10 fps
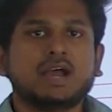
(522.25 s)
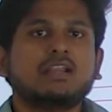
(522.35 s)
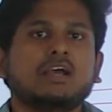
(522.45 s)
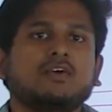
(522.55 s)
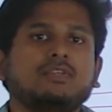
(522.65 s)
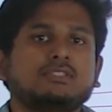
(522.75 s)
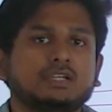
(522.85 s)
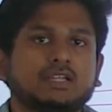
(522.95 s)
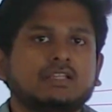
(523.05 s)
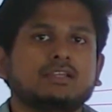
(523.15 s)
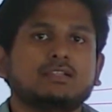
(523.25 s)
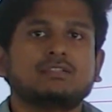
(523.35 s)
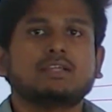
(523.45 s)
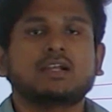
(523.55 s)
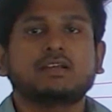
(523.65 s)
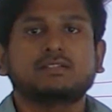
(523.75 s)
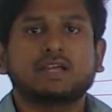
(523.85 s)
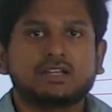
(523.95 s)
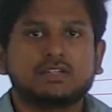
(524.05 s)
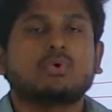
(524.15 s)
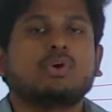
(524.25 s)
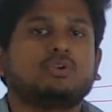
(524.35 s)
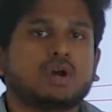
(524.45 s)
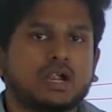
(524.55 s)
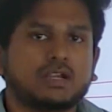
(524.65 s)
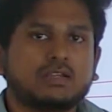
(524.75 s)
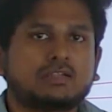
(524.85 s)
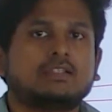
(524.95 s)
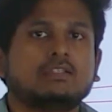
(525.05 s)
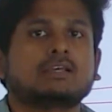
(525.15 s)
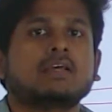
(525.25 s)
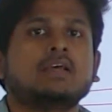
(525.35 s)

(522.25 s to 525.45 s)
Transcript: that have a certain things that is going to address this